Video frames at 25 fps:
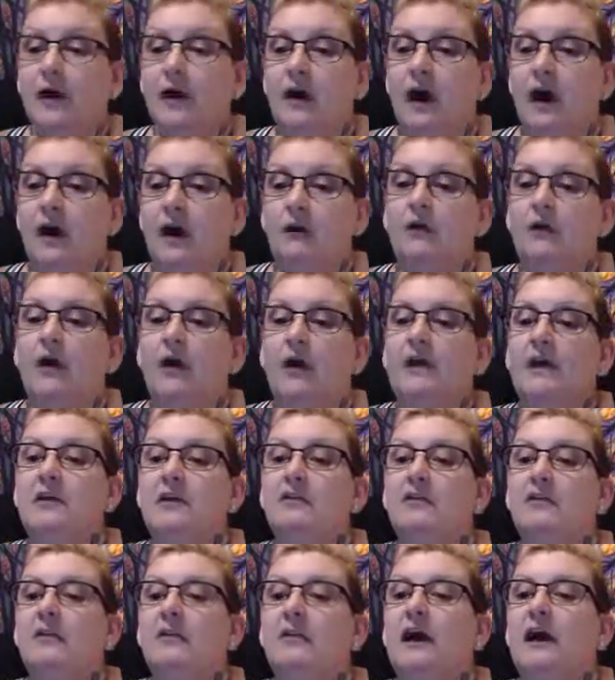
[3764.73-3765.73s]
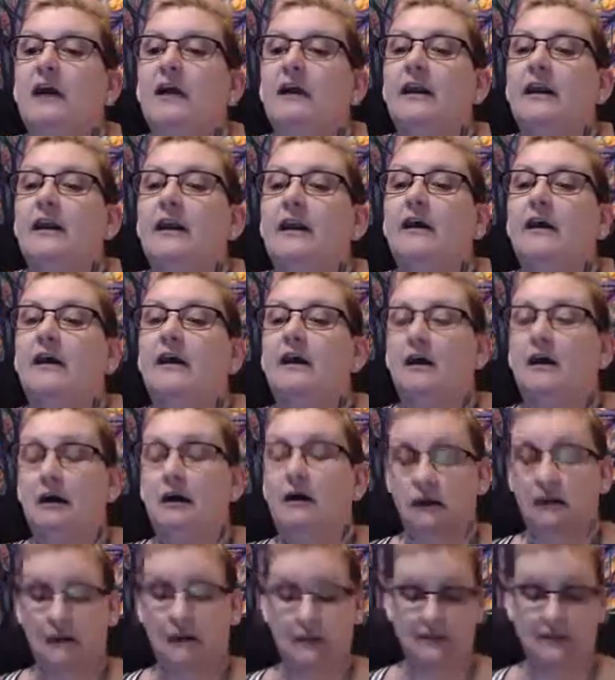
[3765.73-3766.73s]
All right,
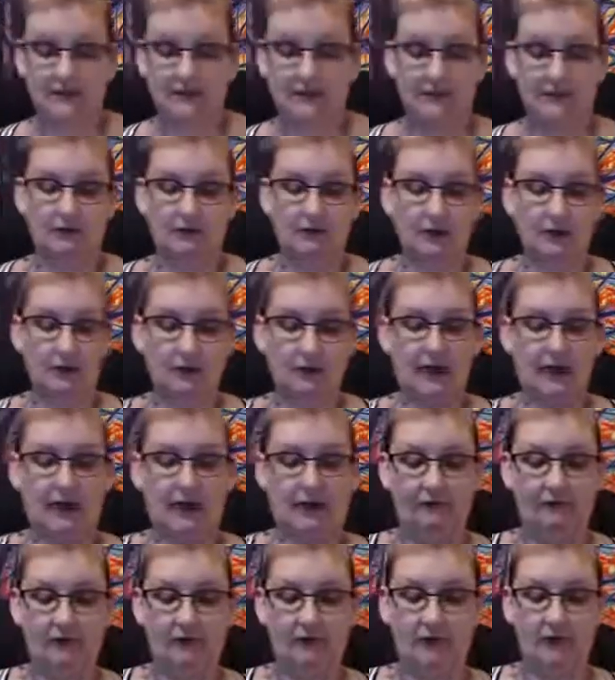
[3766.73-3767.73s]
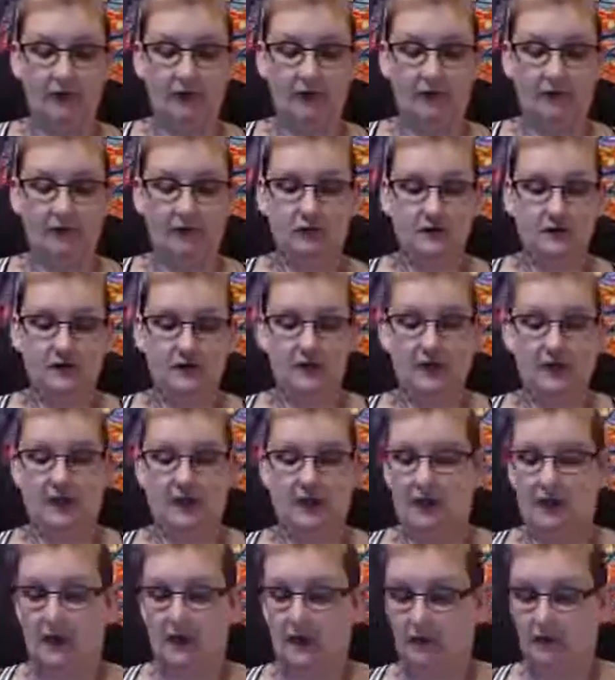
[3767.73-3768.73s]
Yolanda. Let's see what we have for you
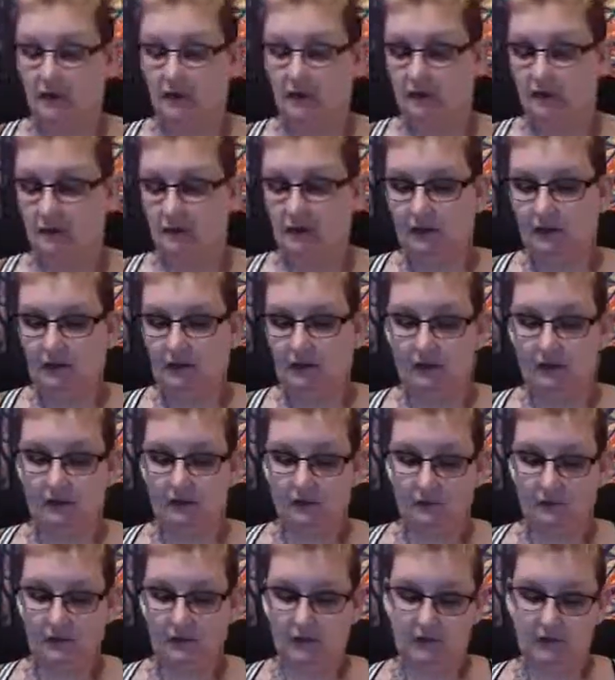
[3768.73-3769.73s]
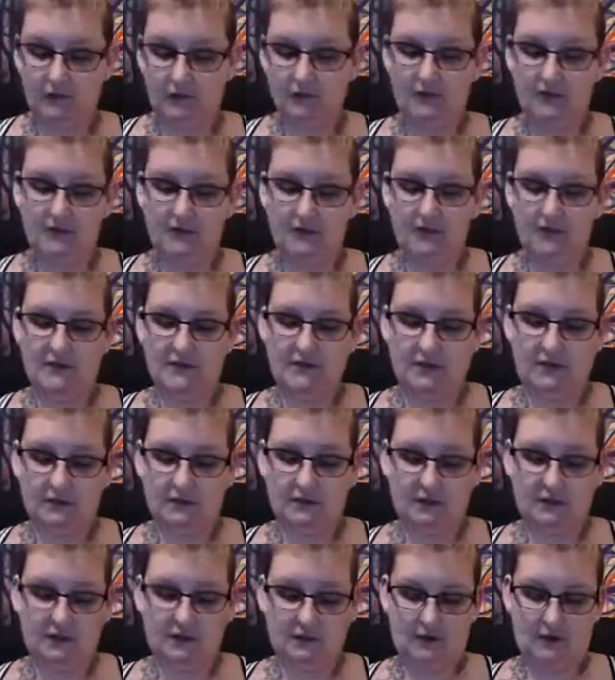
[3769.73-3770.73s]
today. I'm going to use these
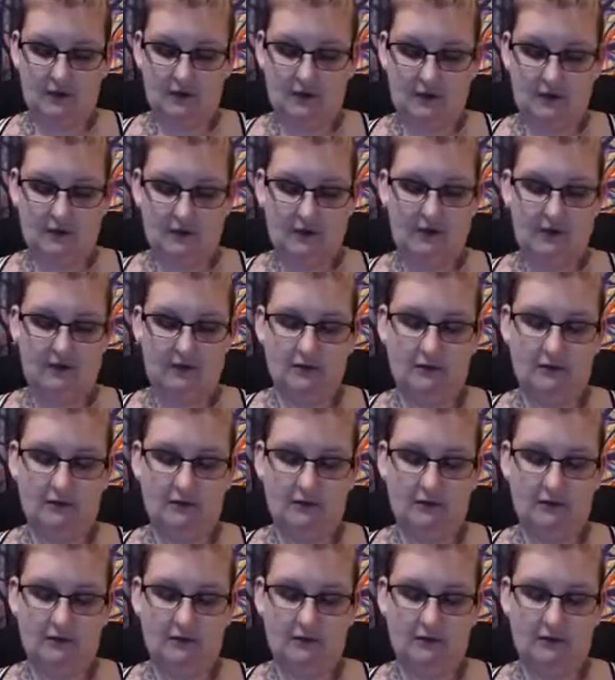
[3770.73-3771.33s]
same cards.